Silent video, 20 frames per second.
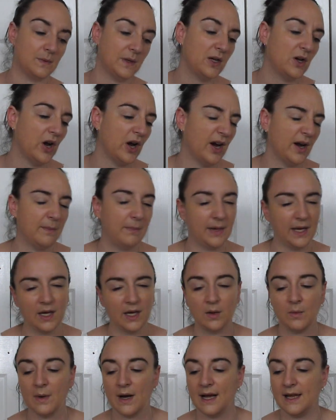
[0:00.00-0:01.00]
We got her a
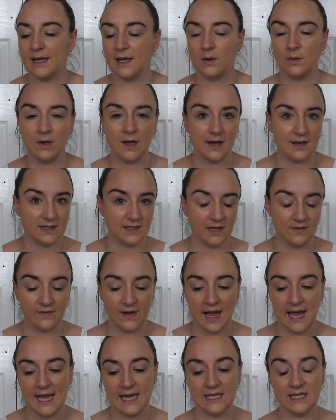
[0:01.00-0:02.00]
bigger one. It will last her
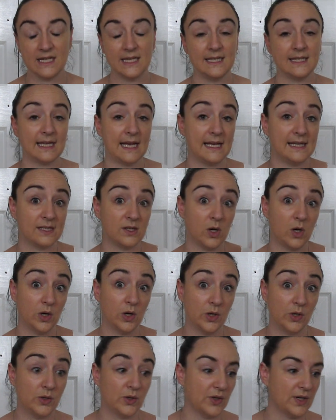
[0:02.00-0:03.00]
for ages, and it's got
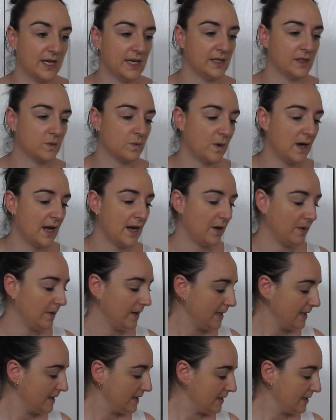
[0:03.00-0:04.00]
a hood on it as well,
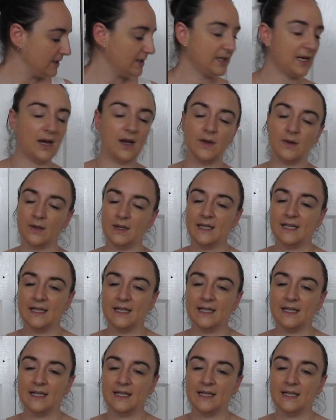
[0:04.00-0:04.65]
so